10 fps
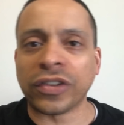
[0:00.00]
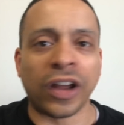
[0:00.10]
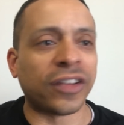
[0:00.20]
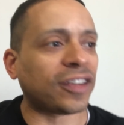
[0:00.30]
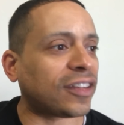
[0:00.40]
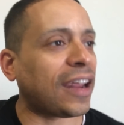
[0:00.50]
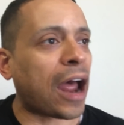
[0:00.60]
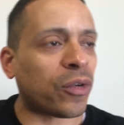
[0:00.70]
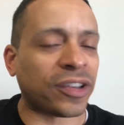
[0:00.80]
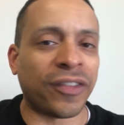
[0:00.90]
the 60
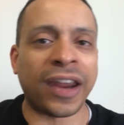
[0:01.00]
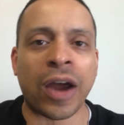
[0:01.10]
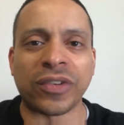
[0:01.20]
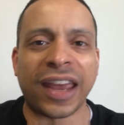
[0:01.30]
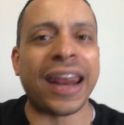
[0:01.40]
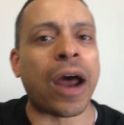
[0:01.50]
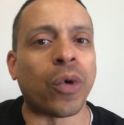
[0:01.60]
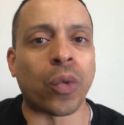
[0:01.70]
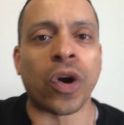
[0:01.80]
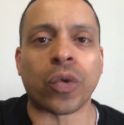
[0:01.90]
hours, 70 hours,
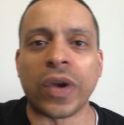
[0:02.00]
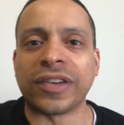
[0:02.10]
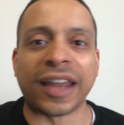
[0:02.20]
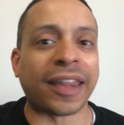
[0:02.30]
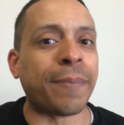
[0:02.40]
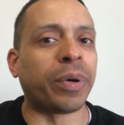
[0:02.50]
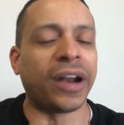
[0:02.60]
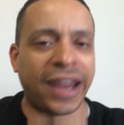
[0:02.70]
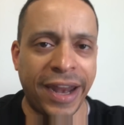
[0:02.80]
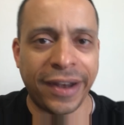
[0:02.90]
80-hour work weeks that they
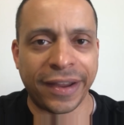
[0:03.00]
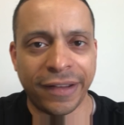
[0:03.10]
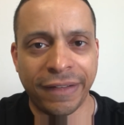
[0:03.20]
put in